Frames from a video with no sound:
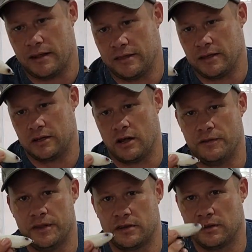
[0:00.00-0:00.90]
think yeah,
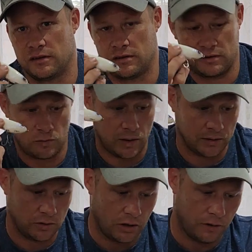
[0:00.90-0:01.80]
this is the
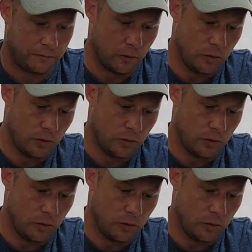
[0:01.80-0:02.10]
one to go for.